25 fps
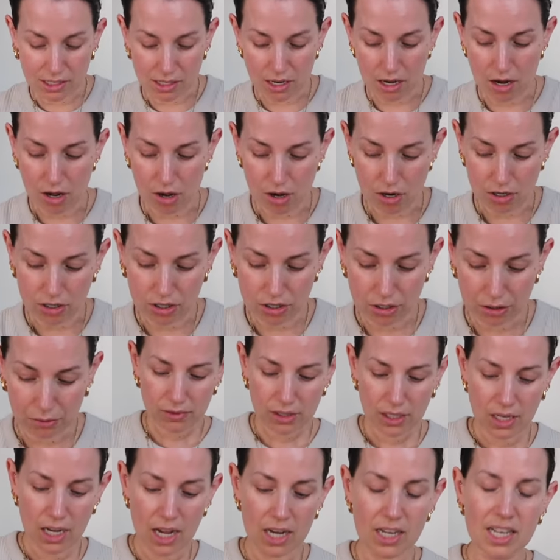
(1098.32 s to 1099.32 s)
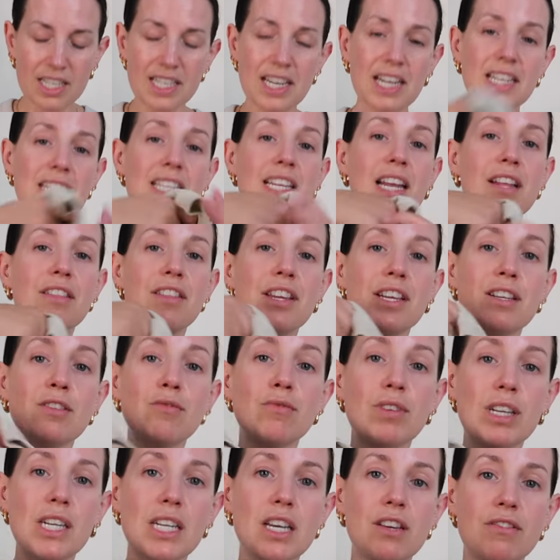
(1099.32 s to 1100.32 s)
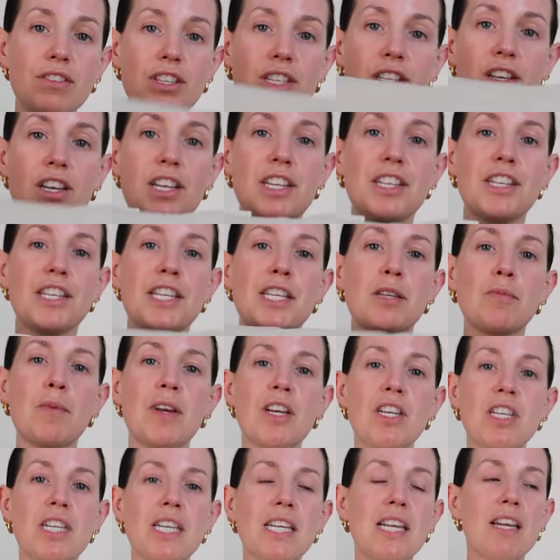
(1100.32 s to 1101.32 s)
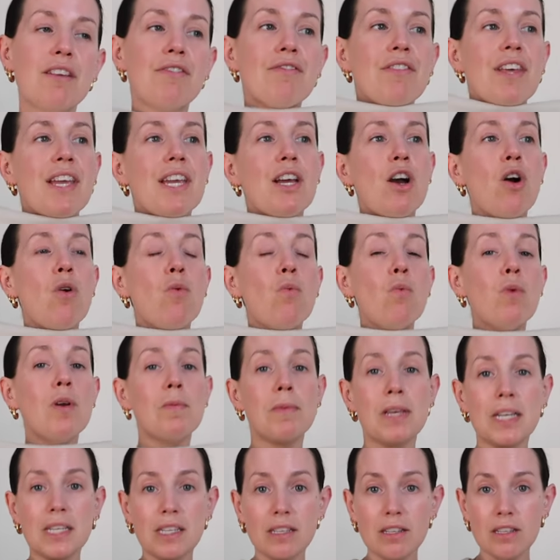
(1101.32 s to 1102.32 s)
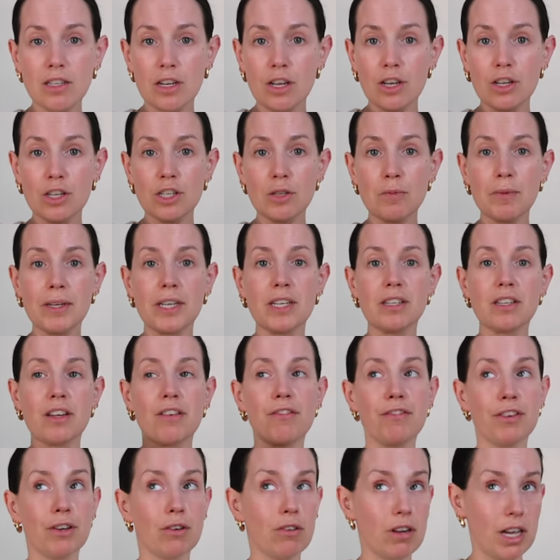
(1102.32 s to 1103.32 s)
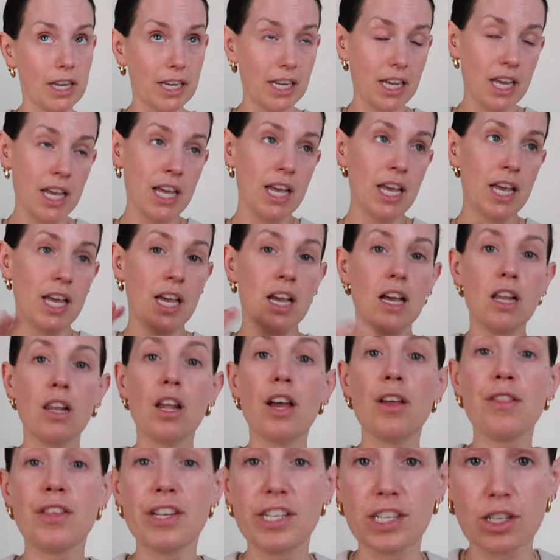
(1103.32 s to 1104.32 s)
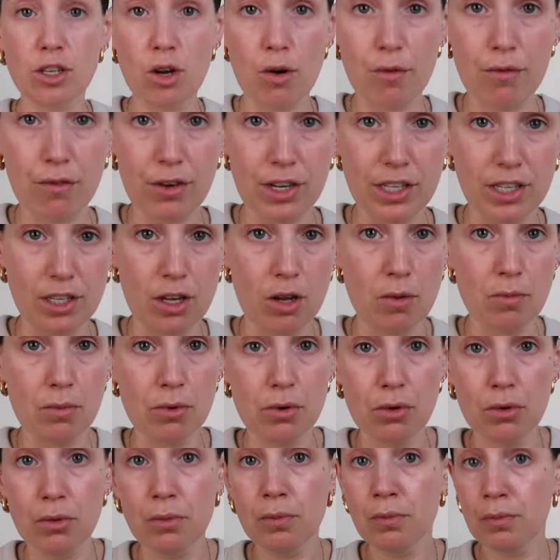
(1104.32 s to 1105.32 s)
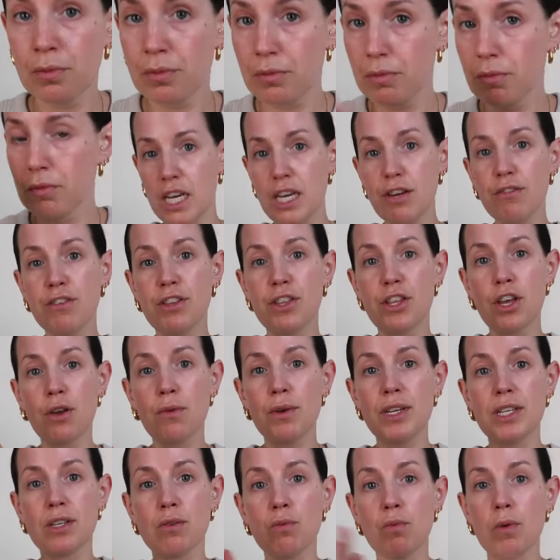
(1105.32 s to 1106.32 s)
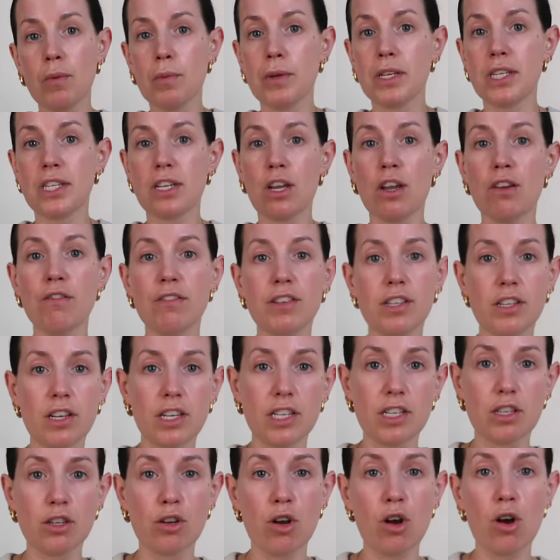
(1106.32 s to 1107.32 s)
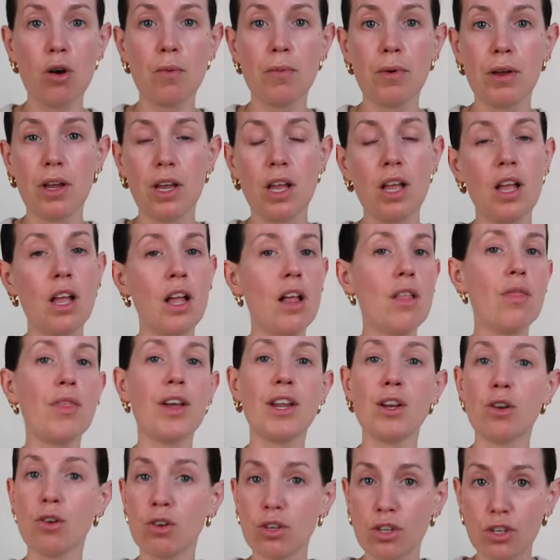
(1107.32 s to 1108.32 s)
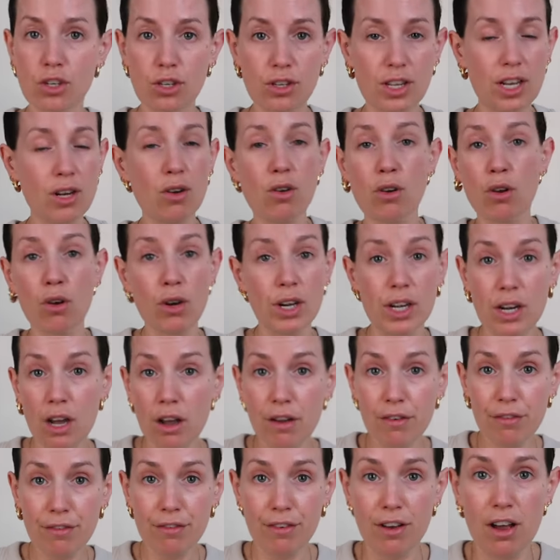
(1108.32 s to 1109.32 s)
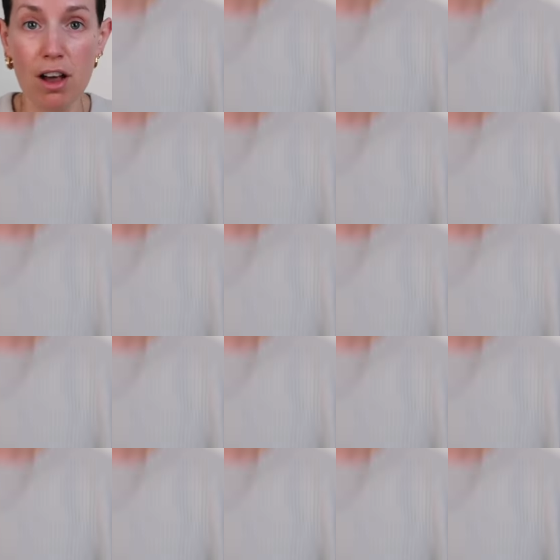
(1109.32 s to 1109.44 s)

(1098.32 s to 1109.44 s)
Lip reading: is a large. And I tend to get things really oversized, especially if they are women's clothes, because I feel like this top, for example, even though it's a woman's oversized top, they're not long enough.